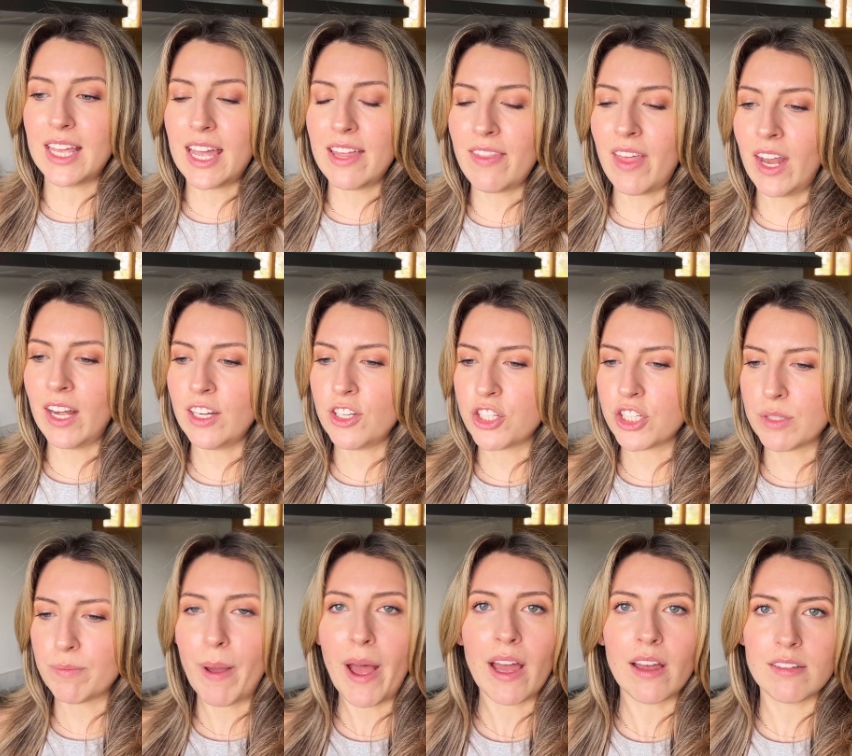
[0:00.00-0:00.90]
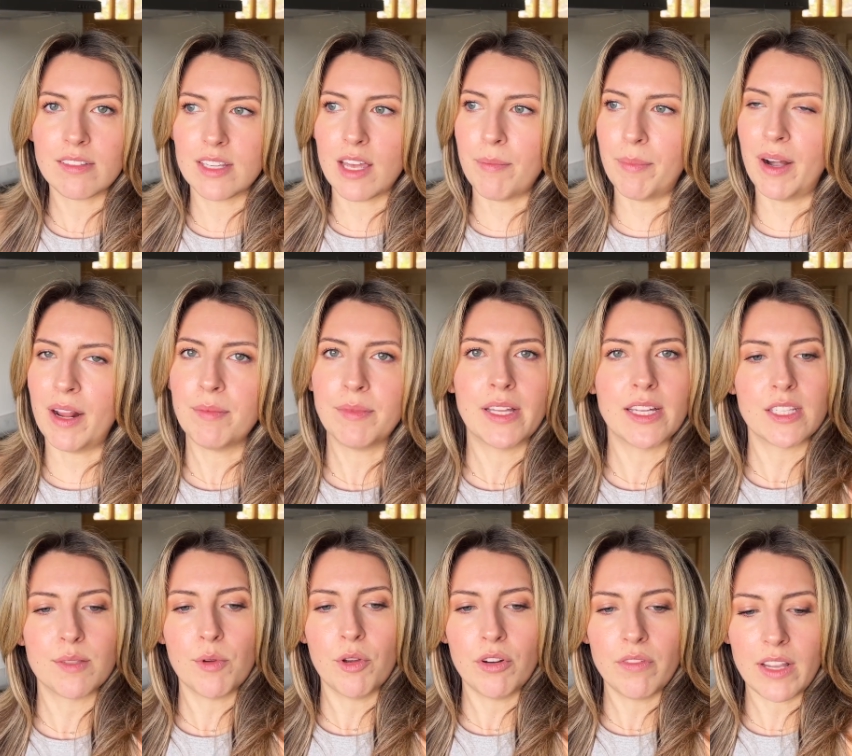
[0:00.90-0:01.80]
And then it just piles up and I'm
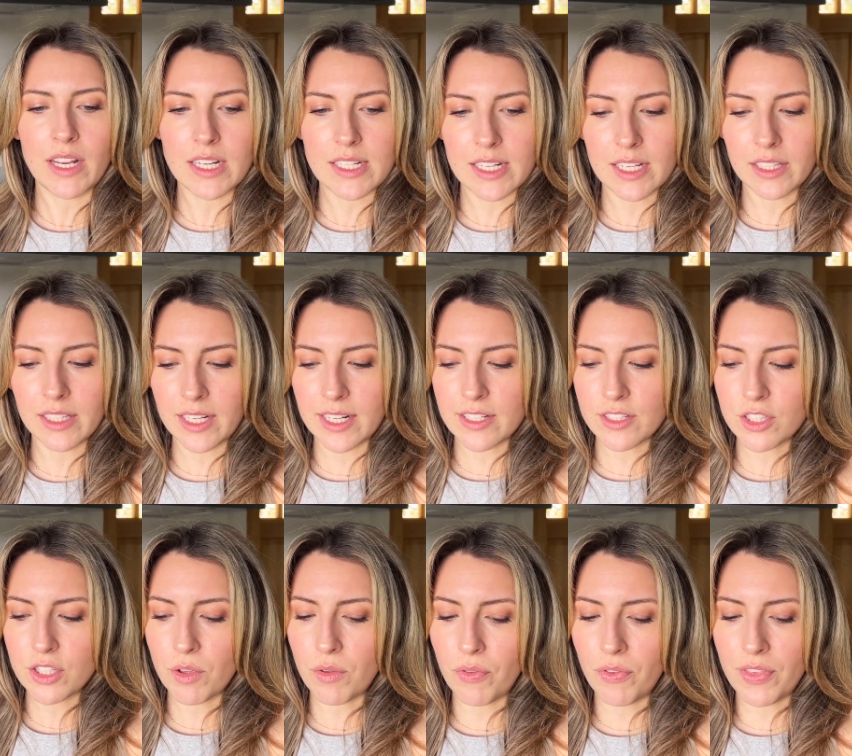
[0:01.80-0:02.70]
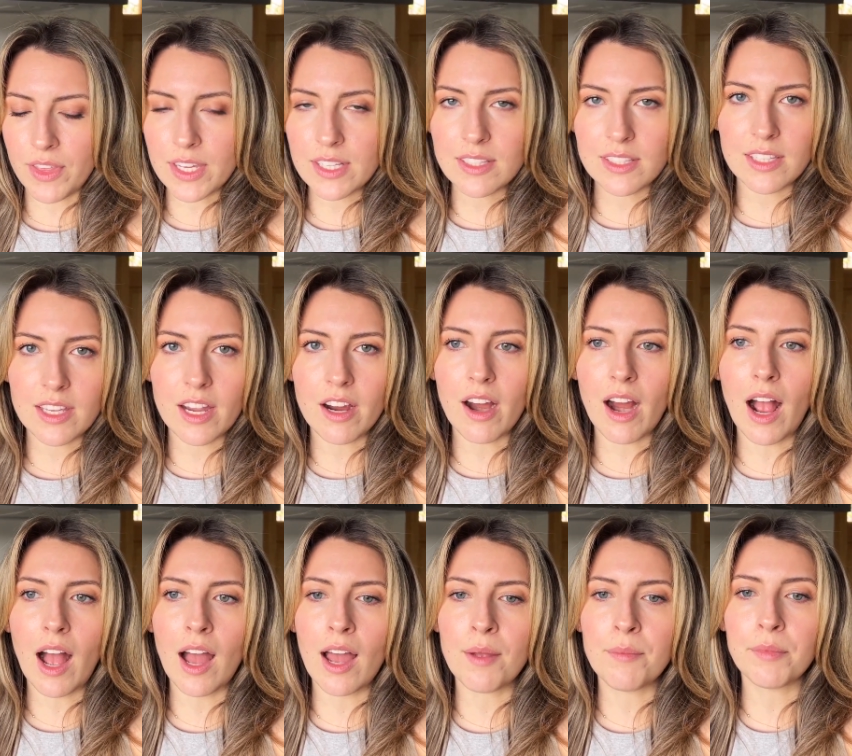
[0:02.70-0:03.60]
less motivated to clean it. So this year,
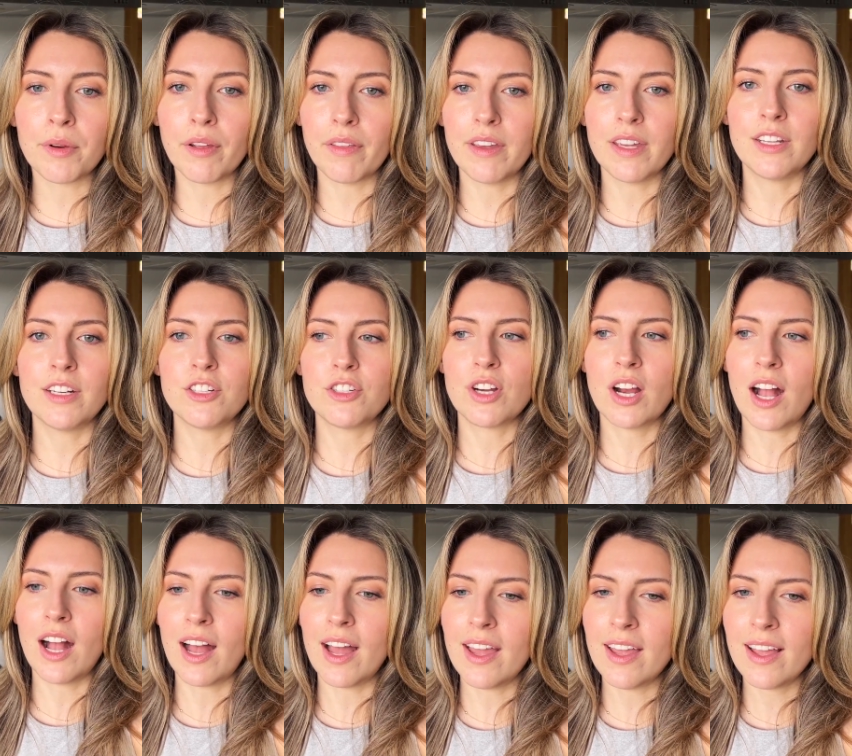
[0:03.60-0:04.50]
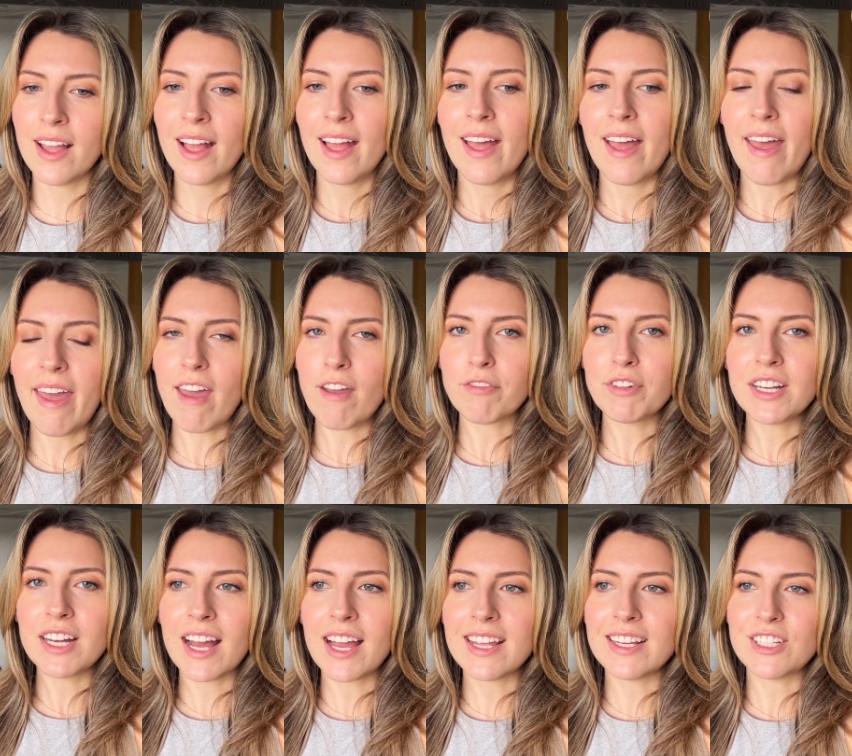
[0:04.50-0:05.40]
I'm really gonna try every
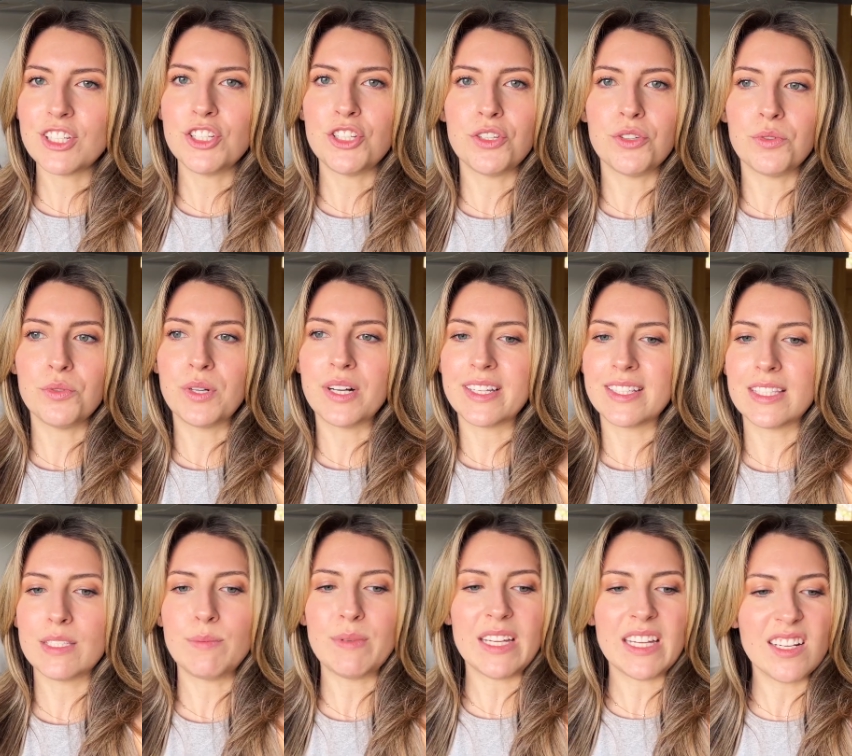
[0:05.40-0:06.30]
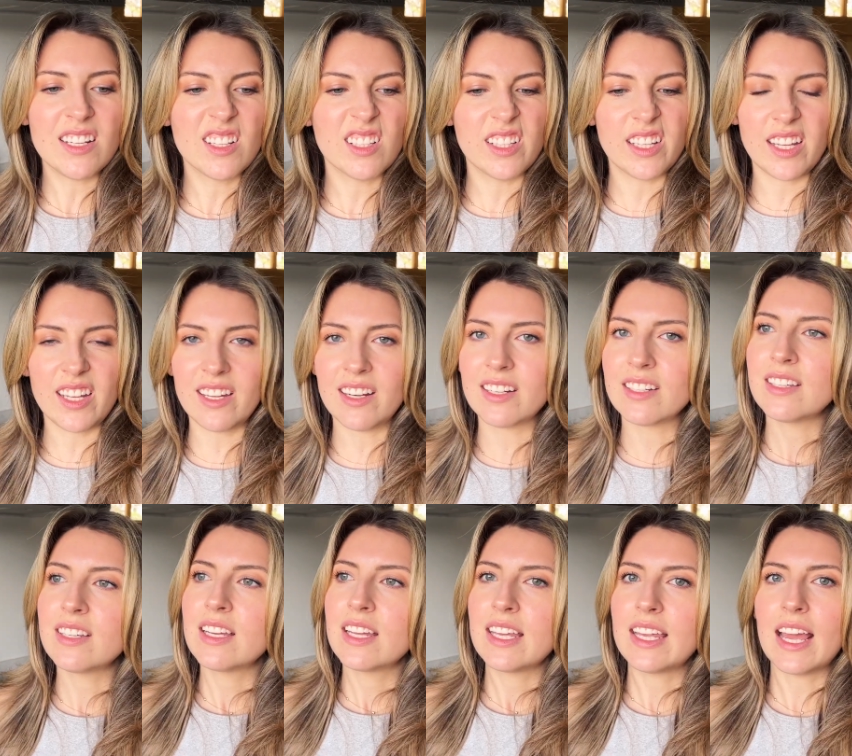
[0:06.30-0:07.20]
night to do a speed clean,
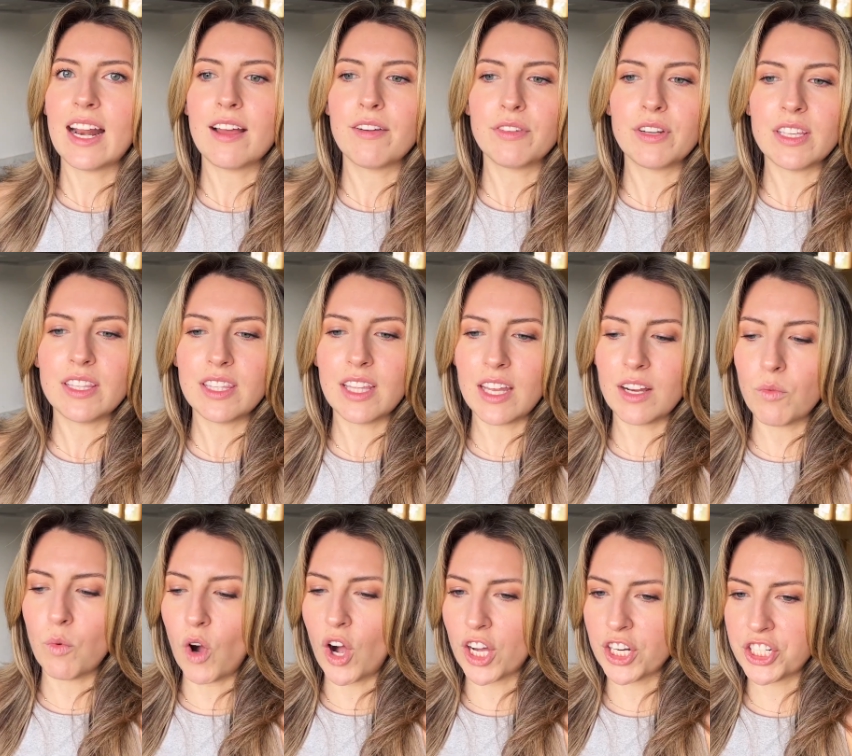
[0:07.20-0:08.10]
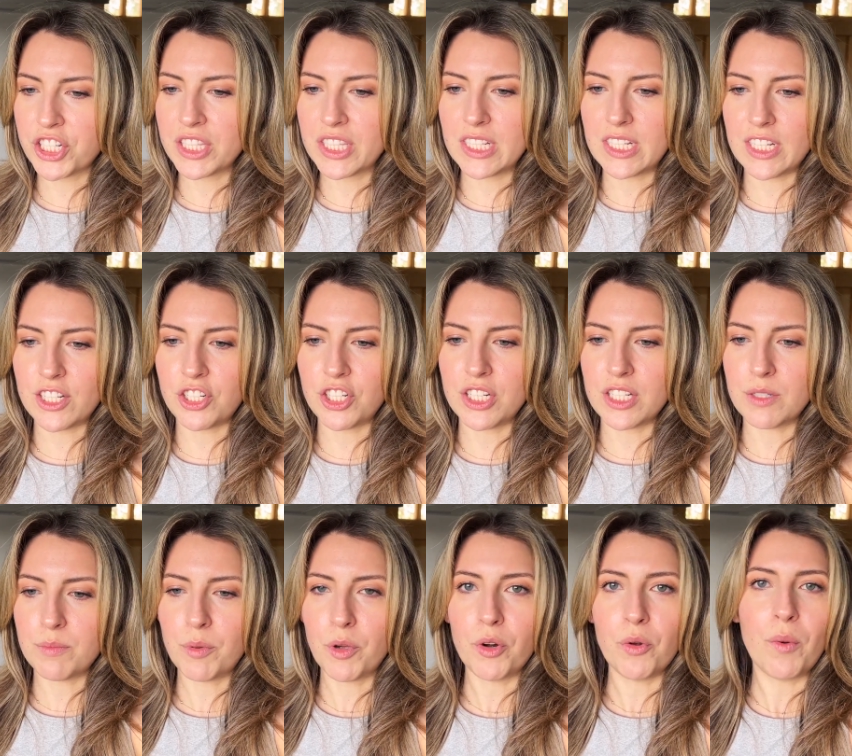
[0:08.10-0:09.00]
get everything washed, the
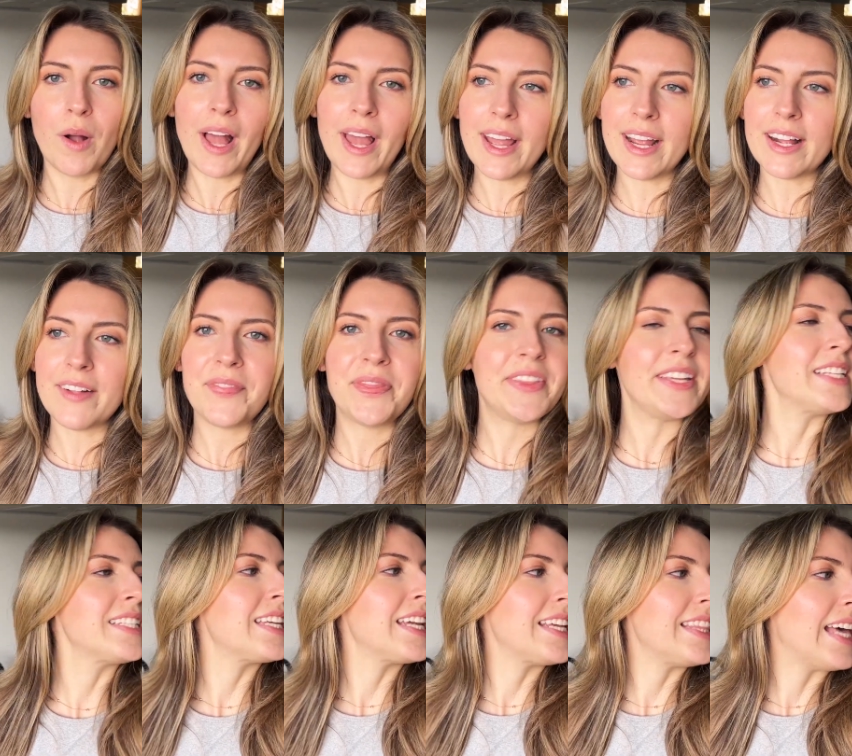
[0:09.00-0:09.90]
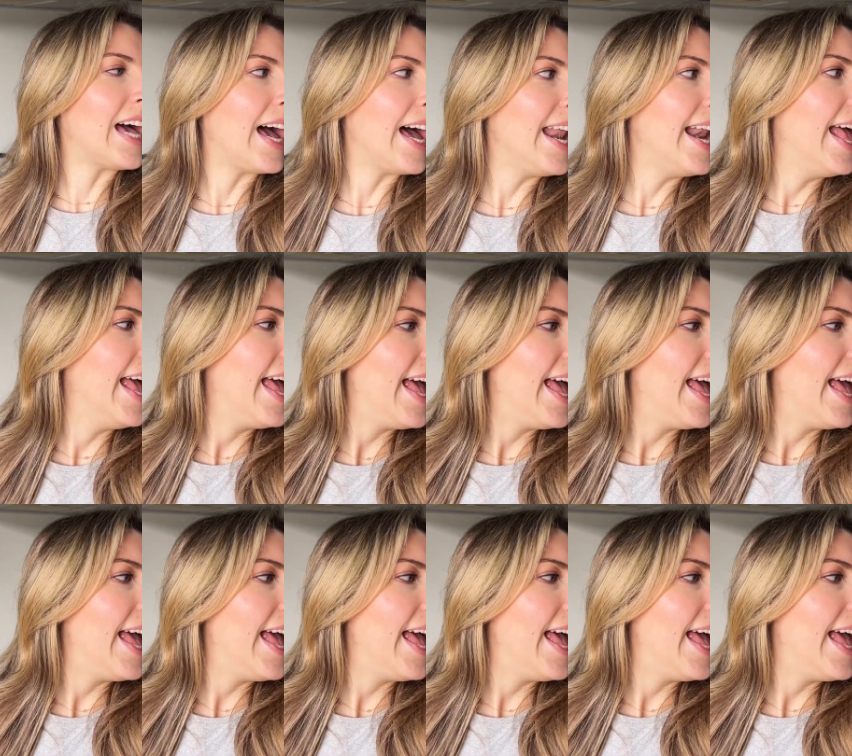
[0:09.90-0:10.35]
dishes put away, things like that.